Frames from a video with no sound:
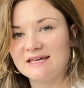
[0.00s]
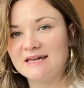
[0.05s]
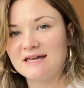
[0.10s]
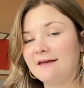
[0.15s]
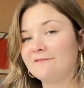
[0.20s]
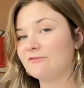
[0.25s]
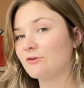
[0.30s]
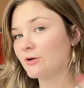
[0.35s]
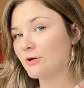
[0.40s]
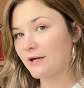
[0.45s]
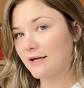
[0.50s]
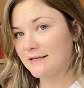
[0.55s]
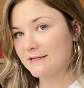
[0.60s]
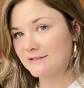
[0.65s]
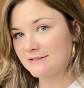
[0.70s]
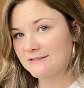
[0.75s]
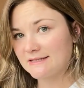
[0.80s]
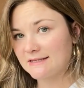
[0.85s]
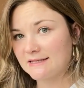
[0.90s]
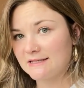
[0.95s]
If you're not
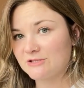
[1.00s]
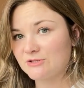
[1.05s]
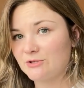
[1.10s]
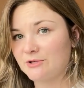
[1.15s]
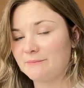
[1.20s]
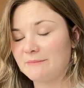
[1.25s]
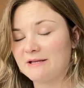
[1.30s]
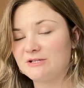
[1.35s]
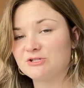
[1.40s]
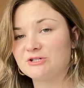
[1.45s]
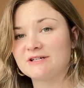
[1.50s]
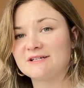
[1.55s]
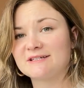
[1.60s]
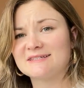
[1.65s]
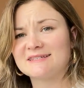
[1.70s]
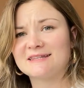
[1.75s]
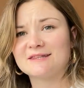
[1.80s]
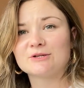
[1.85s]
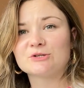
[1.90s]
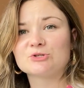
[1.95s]
using these 3 metrics,
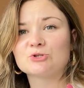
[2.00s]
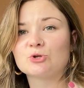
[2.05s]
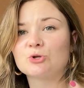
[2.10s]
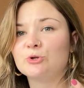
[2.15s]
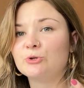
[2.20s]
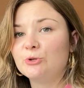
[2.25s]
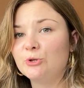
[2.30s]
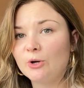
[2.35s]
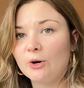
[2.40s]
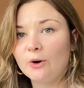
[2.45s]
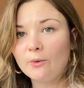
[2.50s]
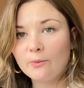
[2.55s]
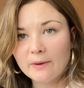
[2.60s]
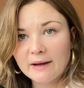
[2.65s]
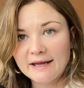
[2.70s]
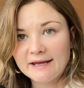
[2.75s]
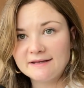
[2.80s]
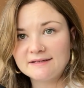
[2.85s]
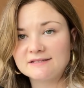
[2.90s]
then there's no way